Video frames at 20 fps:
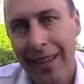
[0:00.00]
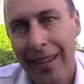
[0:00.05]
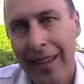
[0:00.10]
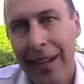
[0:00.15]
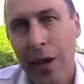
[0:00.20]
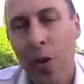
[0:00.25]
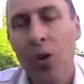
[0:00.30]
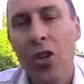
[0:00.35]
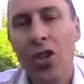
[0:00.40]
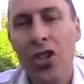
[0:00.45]

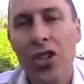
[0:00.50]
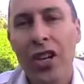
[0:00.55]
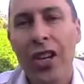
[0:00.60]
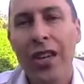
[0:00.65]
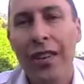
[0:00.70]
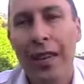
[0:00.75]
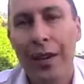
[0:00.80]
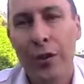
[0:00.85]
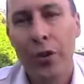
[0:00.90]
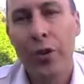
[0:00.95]
and I want to
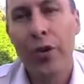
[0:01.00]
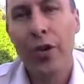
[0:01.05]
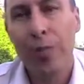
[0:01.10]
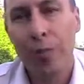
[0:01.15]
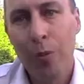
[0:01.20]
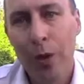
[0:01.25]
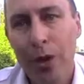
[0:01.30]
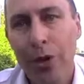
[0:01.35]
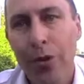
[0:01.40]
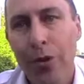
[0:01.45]
share that
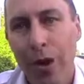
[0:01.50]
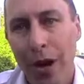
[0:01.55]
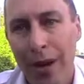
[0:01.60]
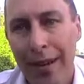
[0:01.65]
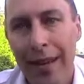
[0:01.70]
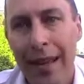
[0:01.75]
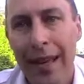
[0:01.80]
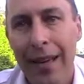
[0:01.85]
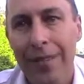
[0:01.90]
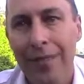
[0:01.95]
dream with you
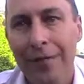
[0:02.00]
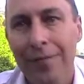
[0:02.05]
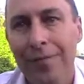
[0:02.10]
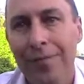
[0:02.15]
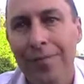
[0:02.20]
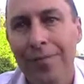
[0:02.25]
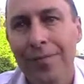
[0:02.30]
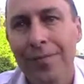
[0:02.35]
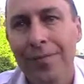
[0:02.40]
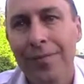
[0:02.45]
right now.
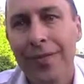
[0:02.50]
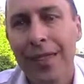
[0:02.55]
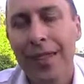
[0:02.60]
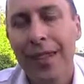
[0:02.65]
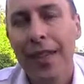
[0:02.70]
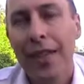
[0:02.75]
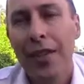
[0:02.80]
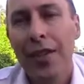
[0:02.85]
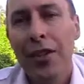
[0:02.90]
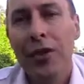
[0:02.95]

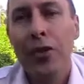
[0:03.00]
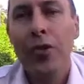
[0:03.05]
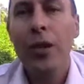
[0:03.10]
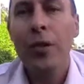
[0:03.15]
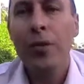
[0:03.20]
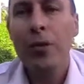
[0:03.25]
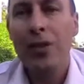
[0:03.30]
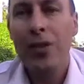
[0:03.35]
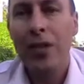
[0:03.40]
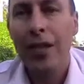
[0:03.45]
The
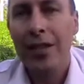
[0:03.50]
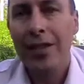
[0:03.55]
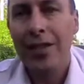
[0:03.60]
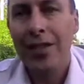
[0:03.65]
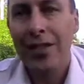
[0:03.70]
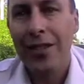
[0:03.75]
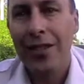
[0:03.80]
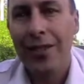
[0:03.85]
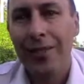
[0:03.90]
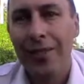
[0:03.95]
dream was
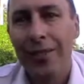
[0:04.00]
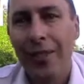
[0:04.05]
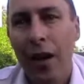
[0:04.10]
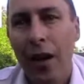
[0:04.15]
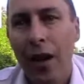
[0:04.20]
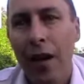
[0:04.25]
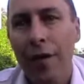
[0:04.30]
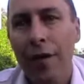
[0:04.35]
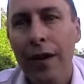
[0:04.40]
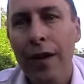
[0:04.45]
this:
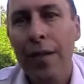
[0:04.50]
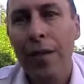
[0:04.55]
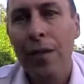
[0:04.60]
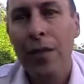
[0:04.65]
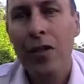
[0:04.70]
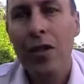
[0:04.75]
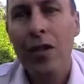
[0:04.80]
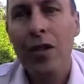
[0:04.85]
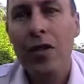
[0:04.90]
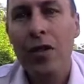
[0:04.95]
I found
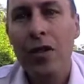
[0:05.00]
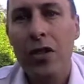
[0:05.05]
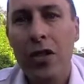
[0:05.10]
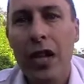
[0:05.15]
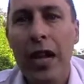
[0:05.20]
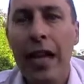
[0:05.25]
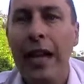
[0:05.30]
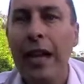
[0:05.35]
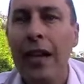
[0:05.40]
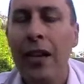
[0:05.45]
myself
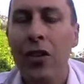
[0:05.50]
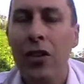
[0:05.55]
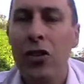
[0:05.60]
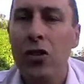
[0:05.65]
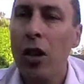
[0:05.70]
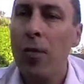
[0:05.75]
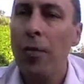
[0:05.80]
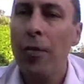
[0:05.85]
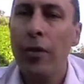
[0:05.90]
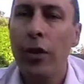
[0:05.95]
standing on
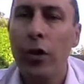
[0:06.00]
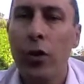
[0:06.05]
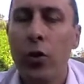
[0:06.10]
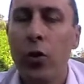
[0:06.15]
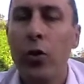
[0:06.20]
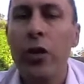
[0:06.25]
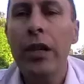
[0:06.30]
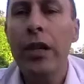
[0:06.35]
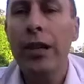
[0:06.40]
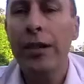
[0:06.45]
top of a
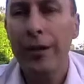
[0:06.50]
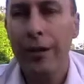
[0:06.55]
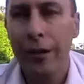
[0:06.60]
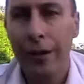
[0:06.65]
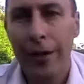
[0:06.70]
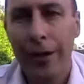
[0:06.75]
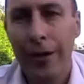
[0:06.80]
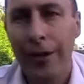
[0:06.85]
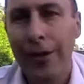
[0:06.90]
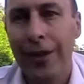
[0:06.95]
green
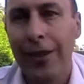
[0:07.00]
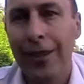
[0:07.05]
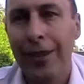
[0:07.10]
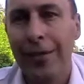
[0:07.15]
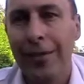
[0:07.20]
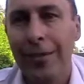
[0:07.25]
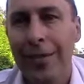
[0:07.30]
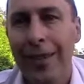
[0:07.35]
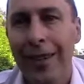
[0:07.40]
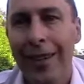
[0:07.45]
field
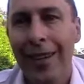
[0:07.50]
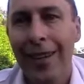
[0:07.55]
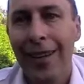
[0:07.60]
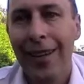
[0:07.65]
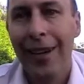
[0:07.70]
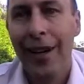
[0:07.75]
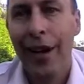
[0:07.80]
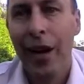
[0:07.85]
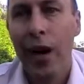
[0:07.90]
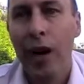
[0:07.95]

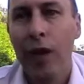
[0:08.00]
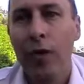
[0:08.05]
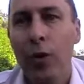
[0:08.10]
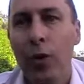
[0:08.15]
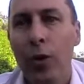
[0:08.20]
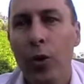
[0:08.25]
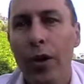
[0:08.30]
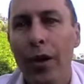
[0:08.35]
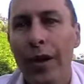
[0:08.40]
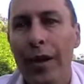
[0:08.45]

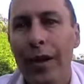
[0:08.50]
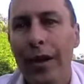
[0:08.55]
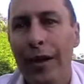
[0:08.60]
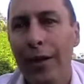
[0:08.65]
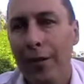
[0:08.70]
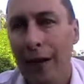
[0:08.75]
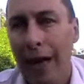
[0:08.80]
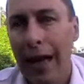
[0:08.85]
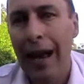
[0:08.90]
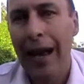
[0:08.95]
overlooking a
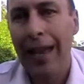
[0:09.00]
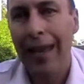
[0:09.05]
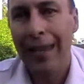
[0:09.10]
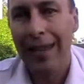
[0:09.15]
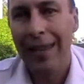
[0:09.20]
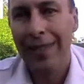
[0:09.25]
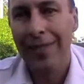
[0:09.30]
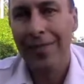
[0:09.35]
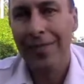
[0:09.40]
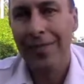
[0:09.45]
valley,
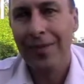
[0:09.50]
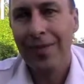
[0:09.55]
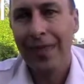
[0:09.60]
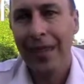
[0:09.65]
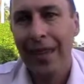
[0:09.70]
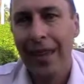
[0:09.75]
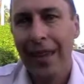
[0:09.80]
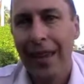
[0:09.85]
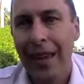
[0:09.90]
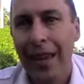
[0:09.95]

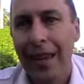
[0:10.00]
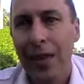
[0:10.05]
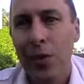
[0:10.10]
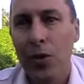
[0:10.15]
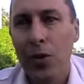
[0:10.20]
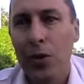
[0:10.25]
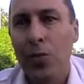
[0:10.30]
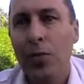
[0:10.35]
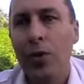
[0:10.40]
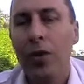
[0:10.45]
and there
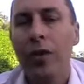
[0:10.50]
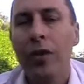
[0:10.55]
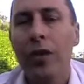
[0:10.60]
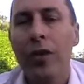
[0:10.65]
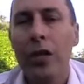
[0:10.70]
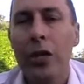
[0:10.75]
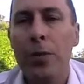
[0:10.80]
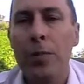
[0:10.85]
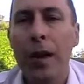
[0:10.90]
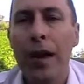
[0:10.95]
was a beautiful
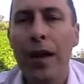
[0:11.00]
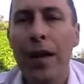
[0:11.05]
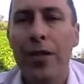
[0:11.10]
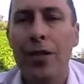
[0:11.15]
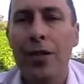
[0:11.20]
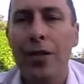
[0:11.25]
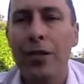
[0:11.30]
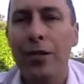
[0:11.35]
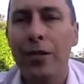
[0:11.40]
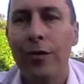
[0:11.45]

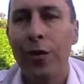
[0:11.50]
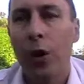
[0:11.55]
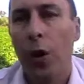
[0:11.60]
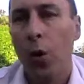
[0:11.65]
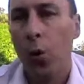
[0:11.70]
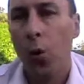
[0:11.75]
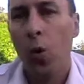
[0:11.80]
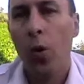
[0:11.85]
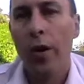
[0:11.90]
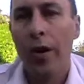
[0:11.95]
expanse of
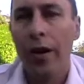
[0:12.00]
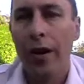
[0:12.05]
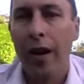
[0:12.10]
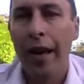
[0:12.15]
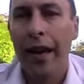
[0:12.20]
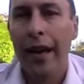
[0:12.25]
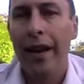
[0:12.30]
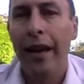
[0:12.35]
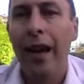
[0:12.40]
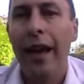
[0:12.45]
water
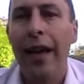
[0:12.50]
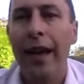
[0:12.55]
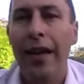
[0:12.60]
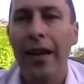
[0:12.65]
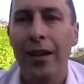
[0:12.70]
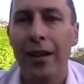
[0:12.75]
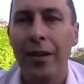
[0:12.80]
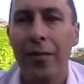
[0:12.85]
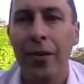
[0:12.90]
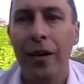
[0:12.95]
like a
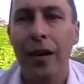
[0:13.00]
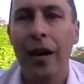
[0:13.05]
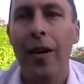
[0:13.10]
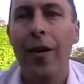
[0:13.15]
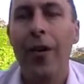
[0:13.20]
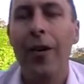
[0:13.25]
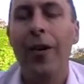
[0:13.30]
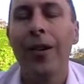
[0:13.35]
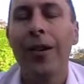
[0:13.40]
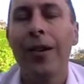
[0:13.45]
lake
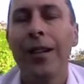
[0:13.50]
below.